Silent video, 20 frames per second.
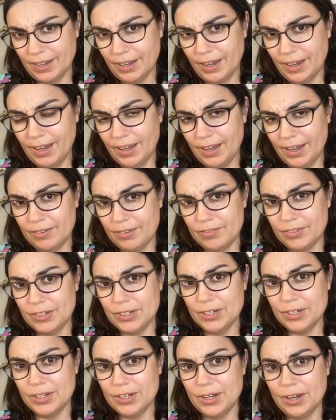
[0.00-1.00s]
I have
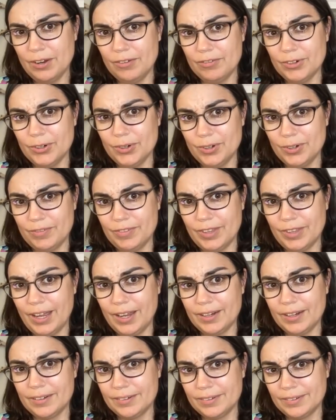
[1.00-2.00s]
never heard of
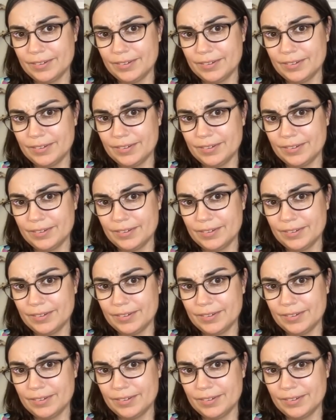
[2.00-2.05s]
that.